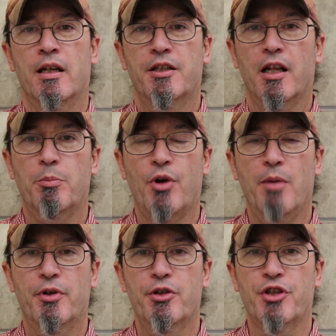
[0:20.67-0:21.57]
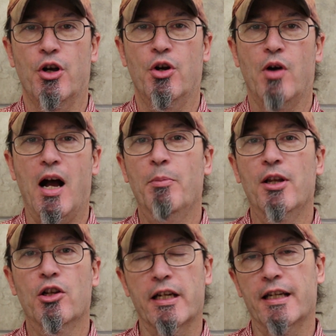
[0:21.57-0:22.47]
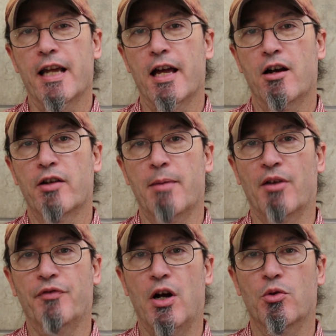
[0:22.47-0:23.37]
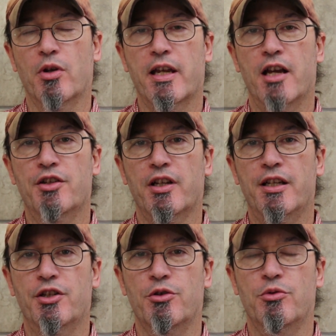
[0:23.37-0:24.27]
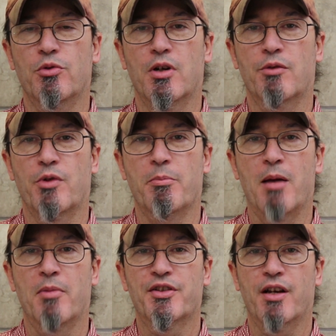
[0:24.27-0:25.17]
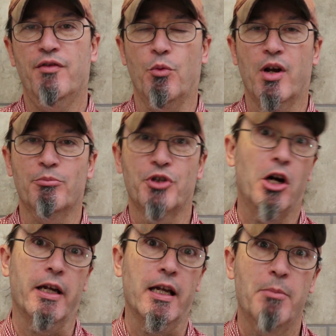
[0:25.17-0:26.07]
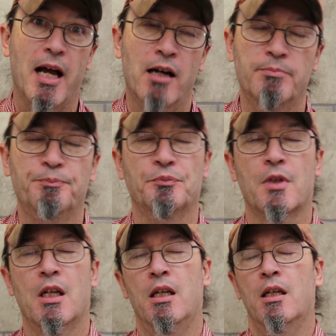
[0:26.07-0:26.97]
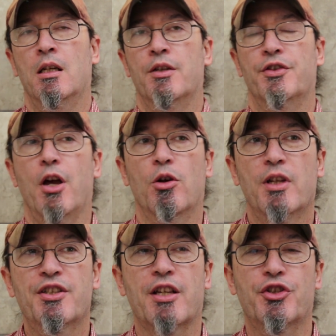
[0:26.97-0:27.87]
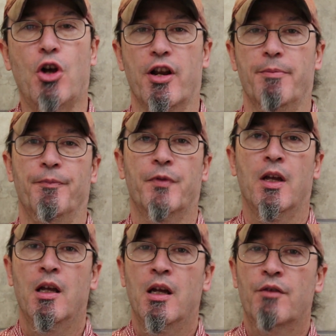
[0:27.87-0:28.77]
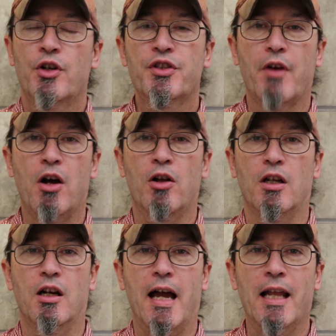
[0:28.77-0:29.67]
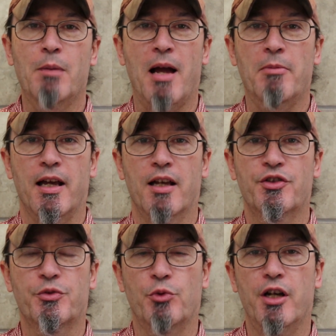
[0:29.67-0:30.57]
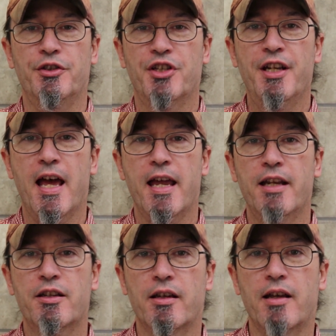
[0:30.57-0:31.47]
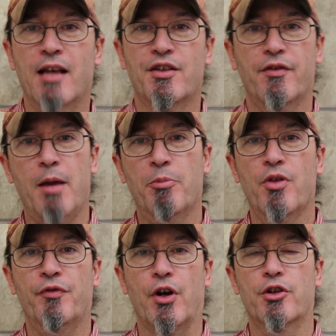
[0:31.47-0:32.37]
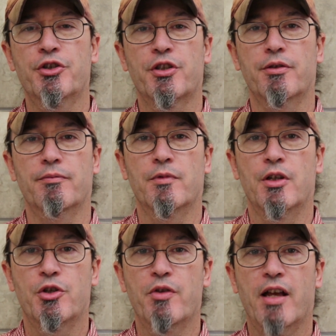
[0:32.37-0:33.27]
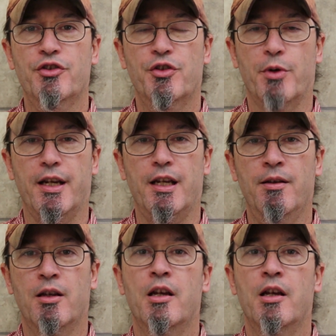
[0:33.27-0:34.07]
teleprompter, so I'll be looking down at my phone occasionally to remind myself of what I'm talking about. So let's get started. First of all, Alabama has run to date, as of April the 1st, 2020,